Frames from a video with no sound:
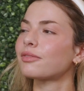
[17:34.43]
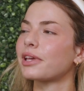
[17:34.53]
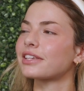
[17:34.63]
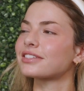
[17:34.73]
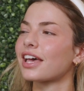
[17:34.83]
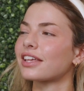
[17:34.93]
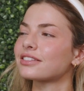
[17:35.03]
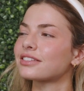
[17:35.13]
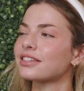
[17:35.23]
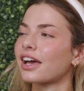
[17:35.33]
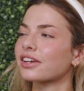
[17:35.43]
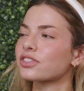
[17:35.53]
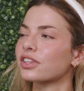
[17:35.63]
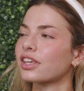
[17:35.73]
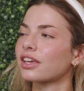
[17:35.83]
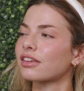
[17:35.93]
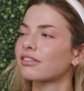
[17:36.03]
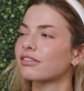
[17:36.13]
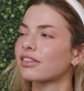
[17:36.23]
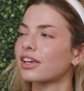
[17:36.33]
of makes sense actually.
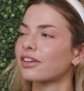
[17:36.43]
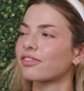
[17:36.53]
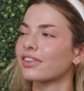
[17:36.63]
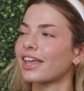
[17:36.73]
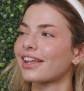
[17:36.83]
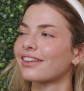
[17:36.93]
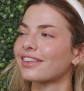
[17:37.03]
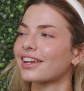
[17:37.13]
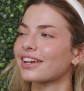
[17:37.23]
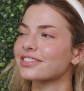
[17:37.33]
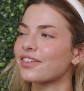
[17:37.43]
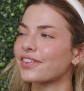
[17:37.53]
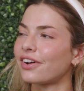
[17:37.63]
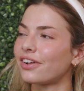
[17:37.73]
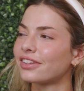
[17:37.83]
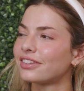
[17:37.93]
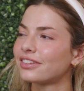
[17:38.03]
Like for the analytics of it all.